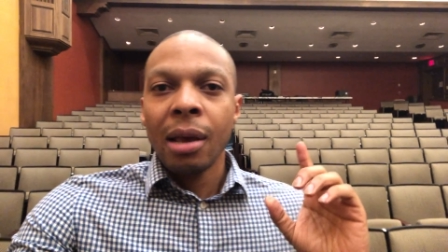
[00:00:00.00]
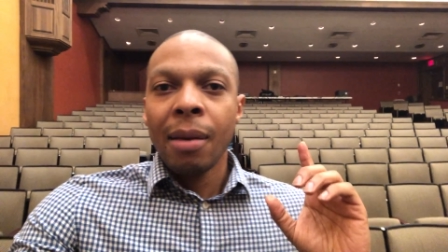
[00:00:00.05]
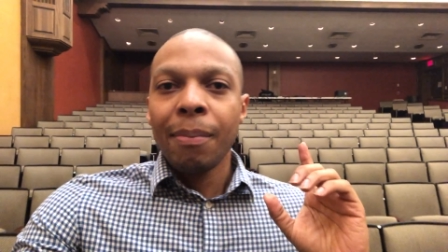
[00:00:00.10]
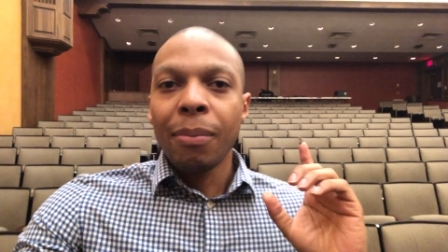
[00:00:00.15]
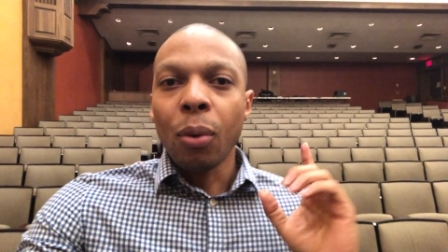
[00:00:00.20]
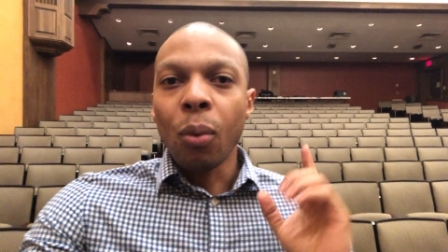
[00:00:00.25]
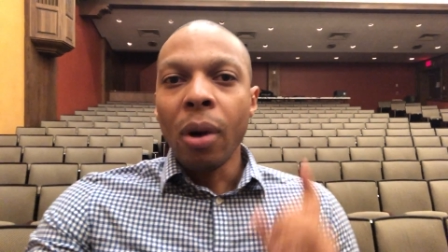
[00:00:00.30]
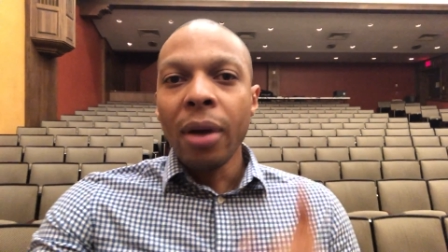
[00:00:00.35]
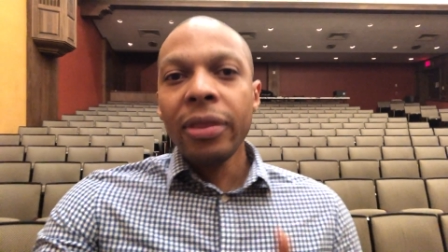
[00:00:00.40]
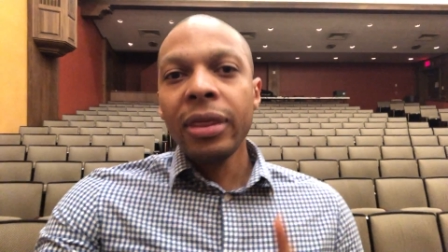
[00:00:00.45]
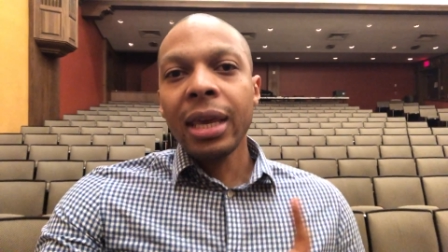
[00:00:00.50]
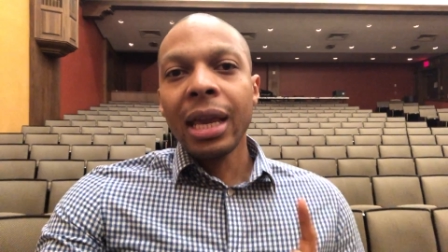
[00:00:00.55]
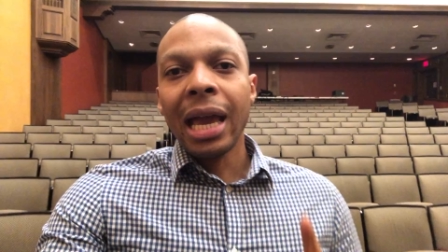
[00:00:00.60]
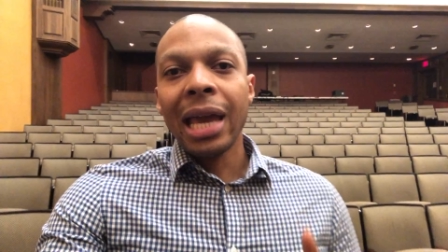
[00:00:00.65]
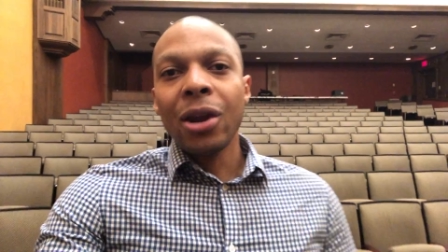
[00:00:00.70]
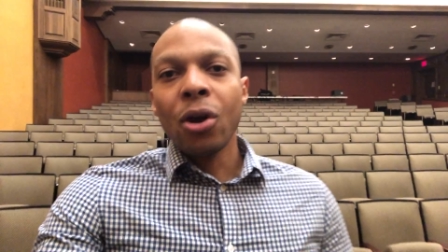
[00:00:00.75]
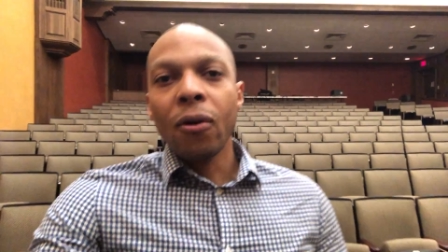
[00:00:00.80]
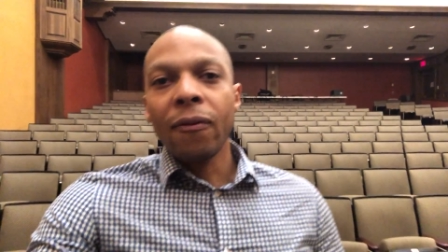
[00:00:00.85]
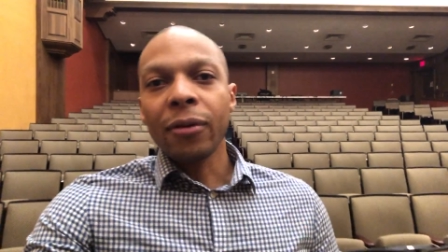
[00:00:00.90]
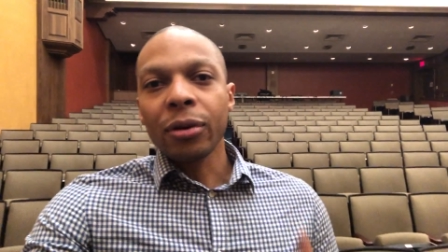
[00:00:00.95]
But one thing I
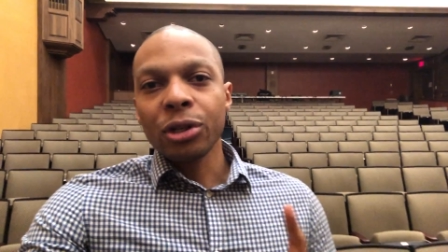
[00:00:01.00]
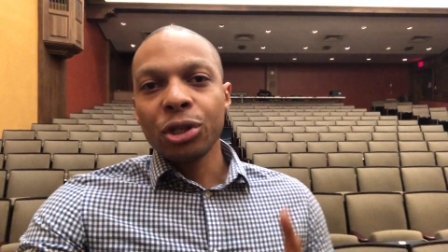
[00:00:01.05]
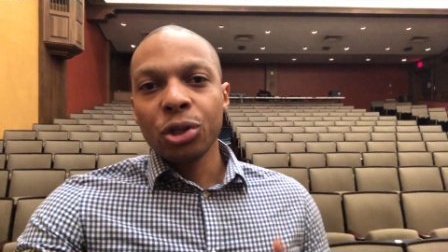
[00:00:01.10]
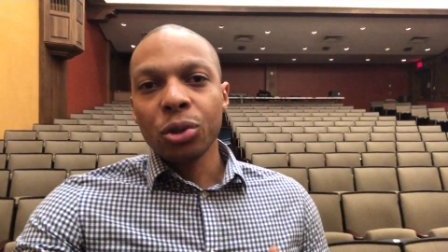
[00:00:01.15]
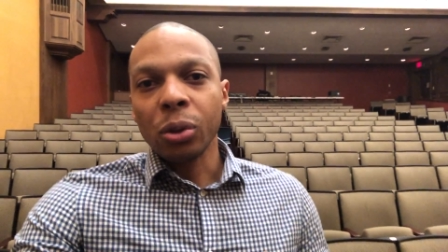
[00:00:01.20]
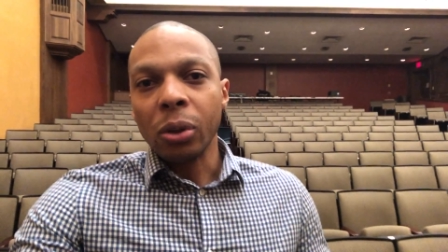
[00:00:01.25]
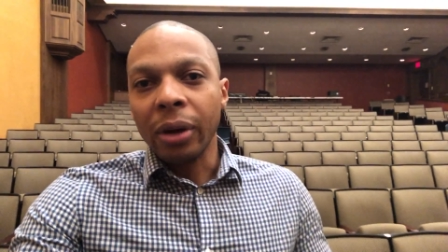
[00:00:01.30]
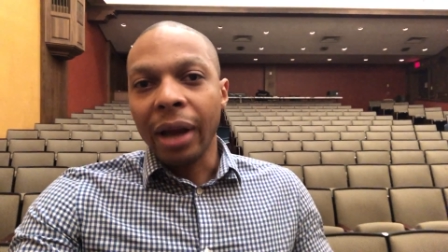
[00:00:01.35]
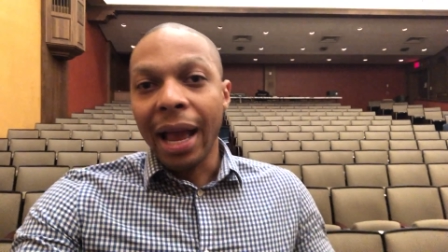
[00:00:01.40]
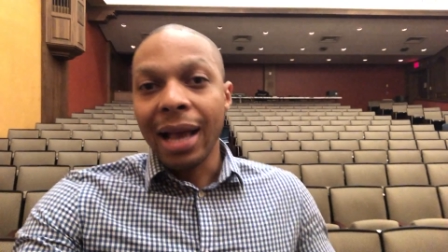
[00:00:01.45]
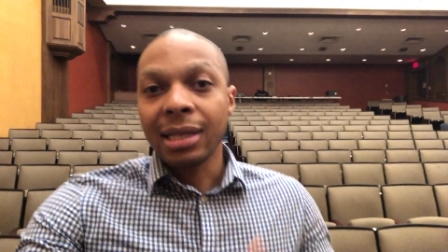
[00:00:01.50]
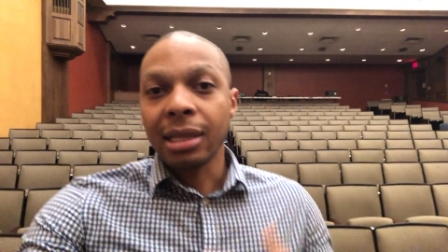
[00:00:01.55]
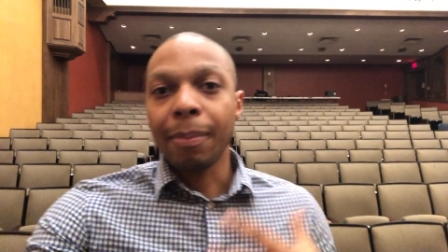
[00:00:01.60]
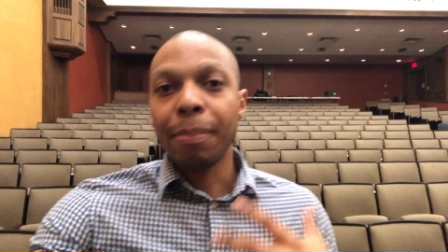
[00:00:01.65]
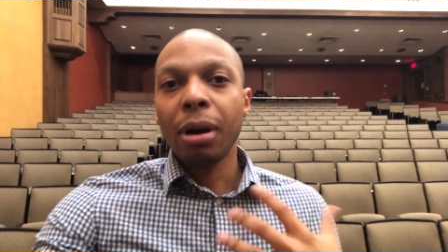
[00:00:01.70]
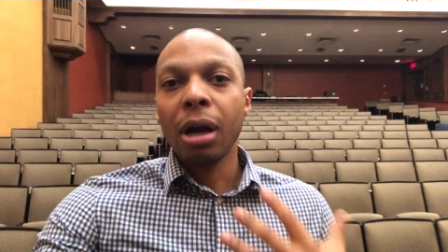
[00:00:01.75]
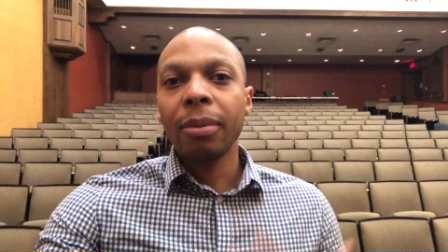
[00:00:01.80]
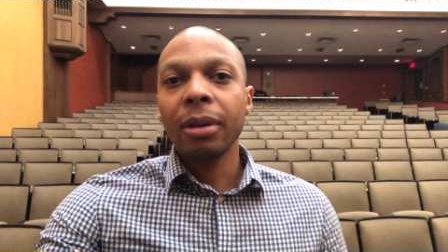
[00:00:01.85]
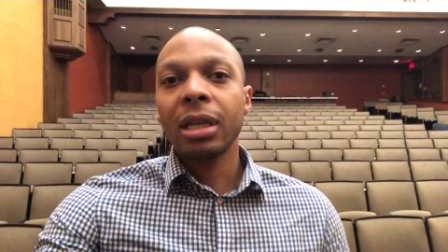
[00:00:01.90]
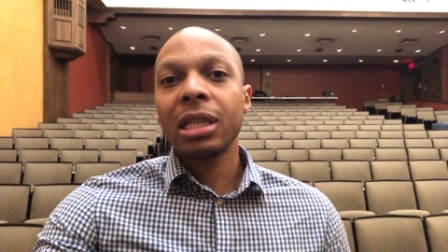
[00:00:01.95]
know for sure as a
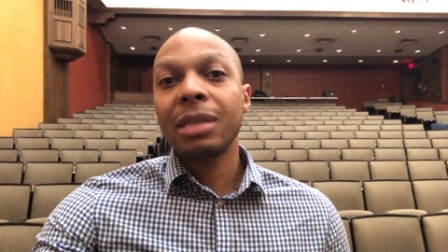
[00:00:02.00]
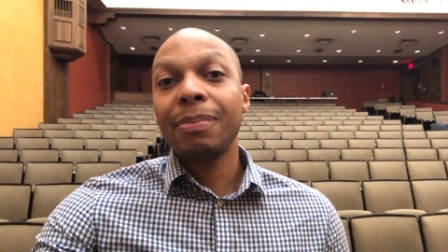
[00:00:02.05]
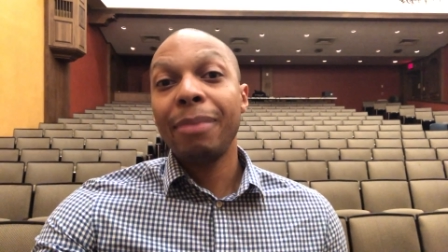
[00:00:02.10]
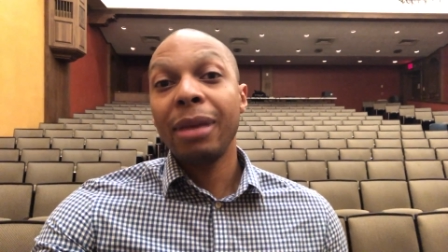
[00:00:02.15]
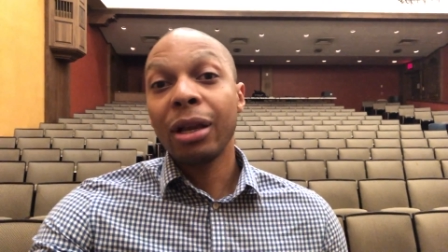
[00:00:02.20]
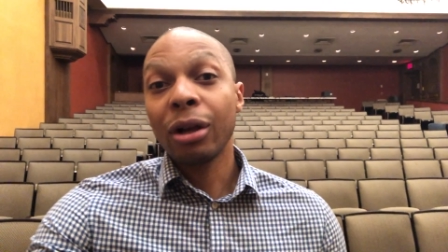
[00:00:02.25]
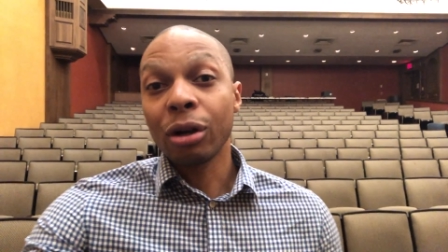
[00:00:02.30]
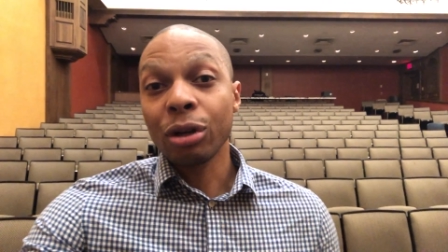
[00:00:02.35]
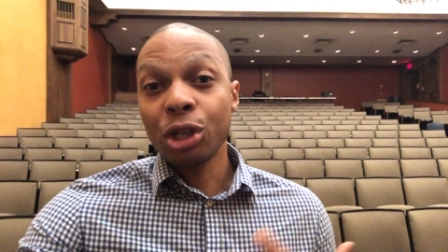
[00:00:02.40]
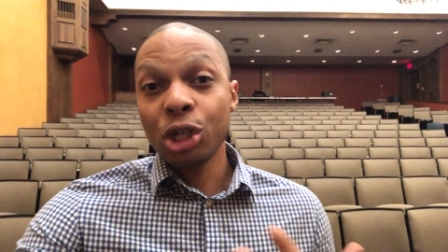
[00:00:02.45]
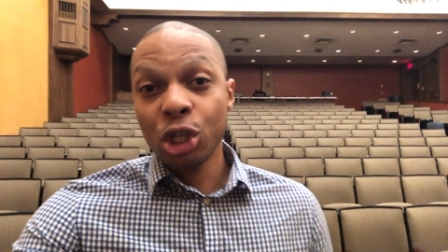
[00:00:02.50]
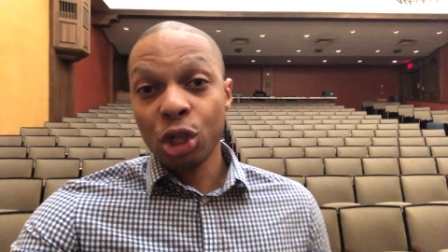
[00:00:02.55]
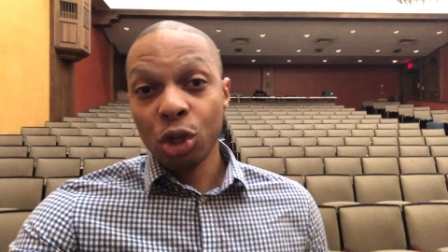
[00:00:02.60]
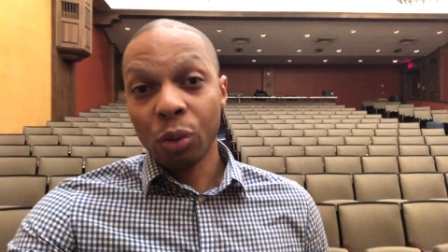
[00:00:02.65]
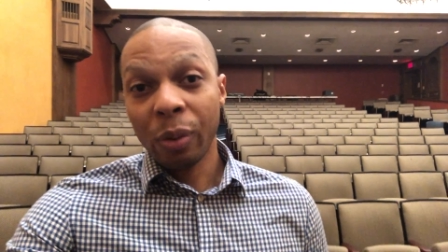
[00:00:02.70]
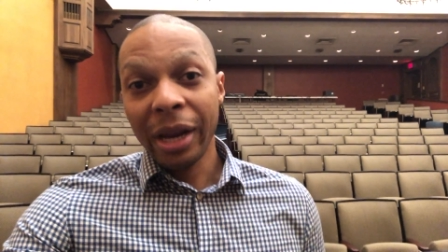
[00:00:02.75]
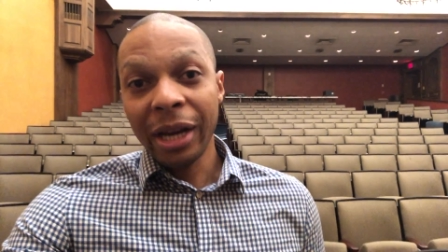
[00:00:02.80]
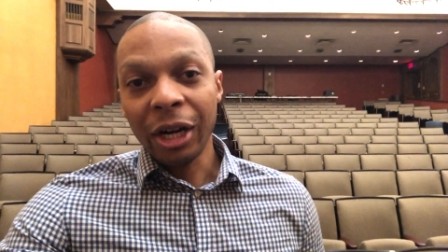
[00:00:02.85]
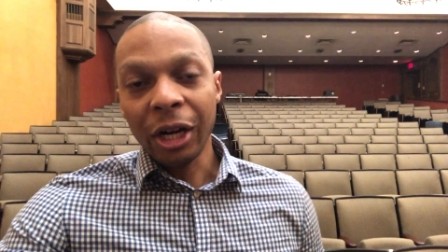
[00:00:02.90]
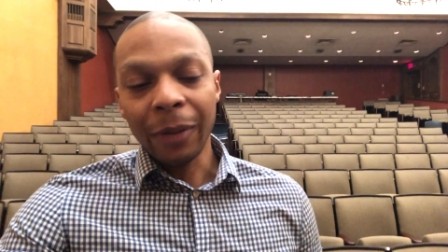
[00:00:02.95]
public speaker
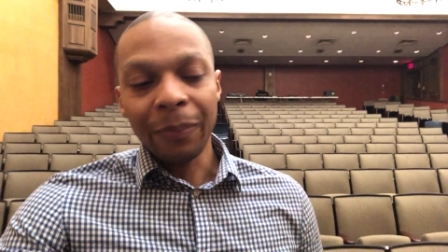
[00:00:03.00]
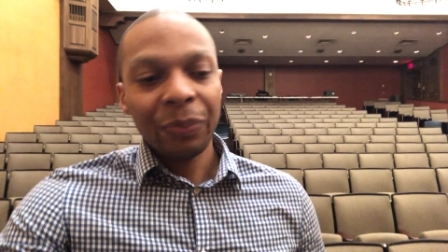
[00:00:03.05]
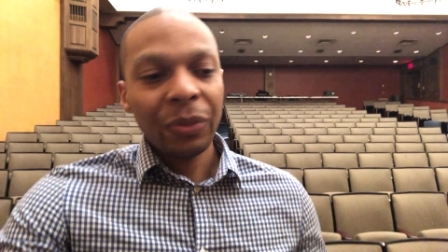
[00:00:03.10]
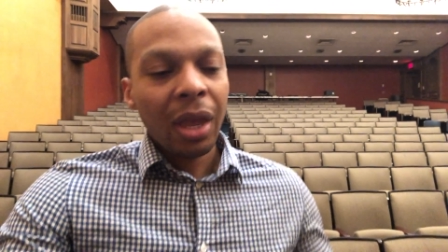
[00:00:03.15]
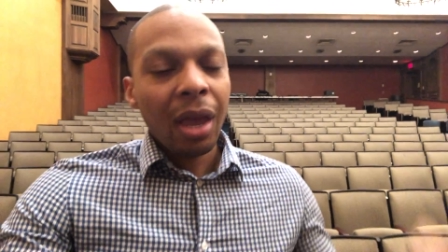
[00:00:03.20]
trainer,